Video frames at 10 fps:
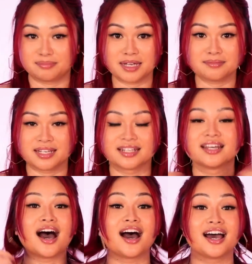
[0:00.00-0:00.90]
the pigment.
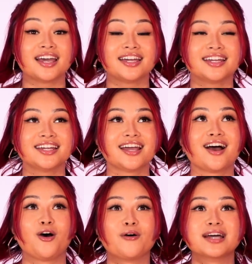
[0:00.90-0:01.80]
I
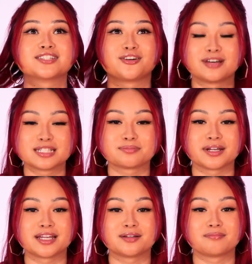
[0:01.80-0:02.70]
always, always
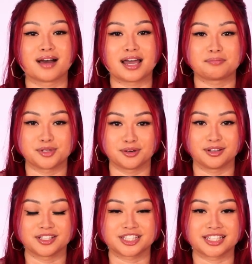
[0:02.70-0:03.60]
bring my
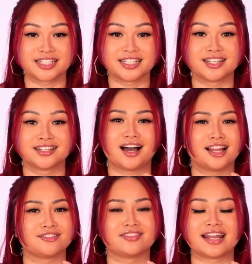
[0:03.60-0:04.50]
Pureology
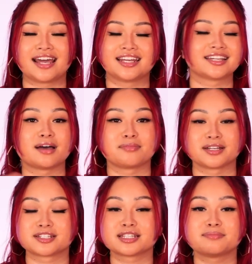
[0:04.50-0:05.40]
Color Fanatic. I
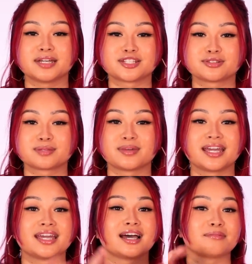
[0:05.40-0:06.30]
bring it to the beach with
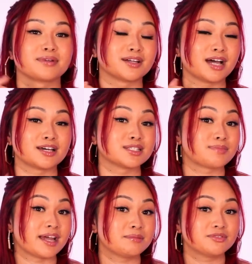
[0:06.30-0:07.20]
me. I bring, I
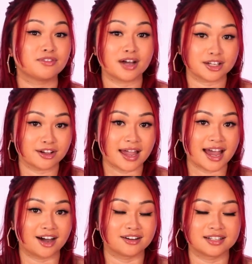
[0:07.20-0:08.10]
spray it before I go
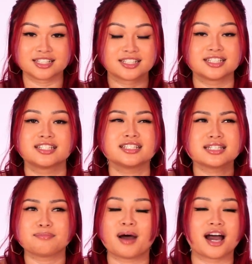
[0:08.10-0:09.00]
out. She's
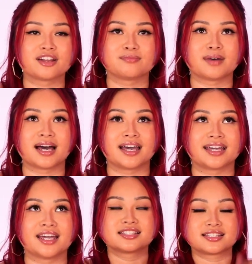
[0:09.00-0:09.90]
just a part of
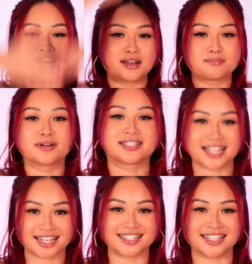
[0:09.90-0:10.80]
my sun
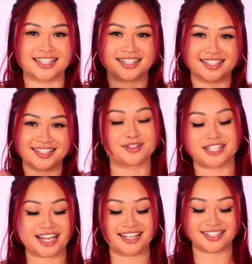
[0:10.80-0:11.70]
protecting
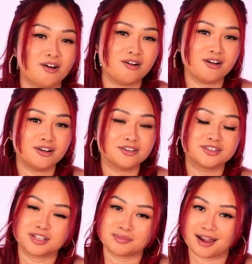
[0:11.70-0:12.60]
routine. Or
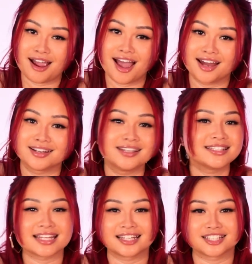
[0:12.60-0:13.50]
you can wear a hat and
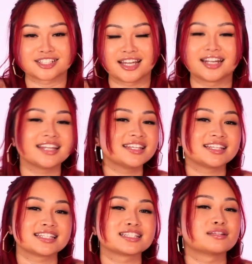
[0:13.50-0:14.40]
stay in the shade. I think
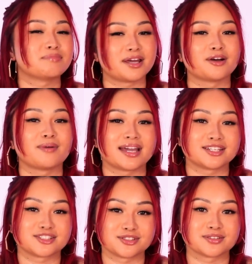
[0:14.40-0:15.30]
that's the better
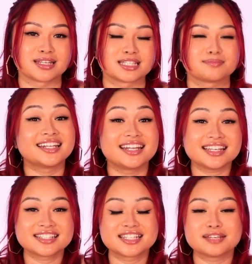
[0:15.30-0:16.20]
way to do things. The
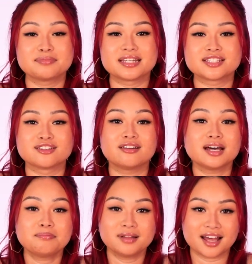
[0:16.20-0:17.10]
next tip is not
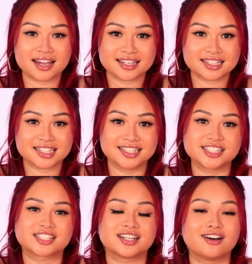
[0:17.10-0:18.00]
applying
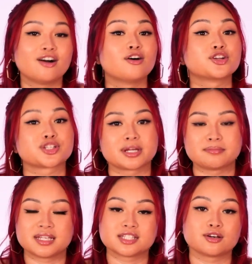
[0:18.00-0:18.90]
conditioner or
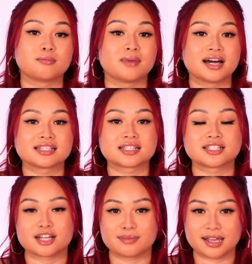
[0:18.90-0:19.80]
treatments or masks
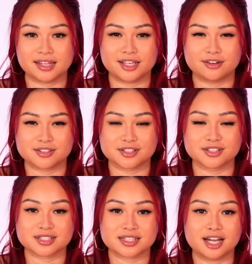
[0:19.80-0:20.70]
directly onto
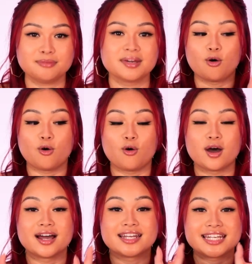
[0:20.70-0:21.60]
your scalp
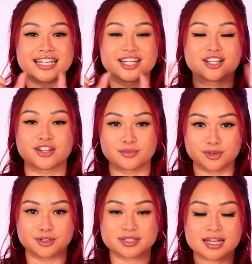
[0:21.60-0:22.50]
or near the
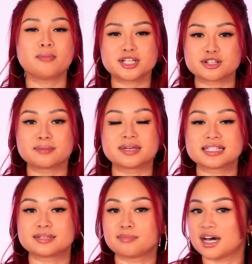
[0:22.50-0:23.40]
roots. All my treatments
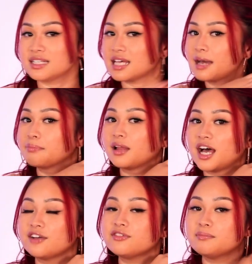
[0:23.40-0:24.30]
and masks I
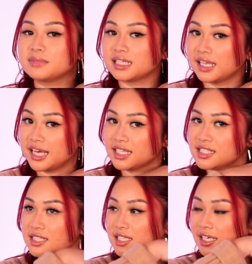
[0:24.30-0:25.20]
apply from mid
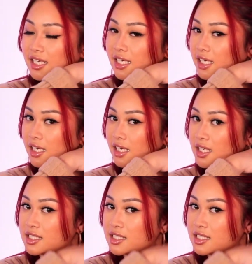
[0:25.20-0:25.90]
length, like here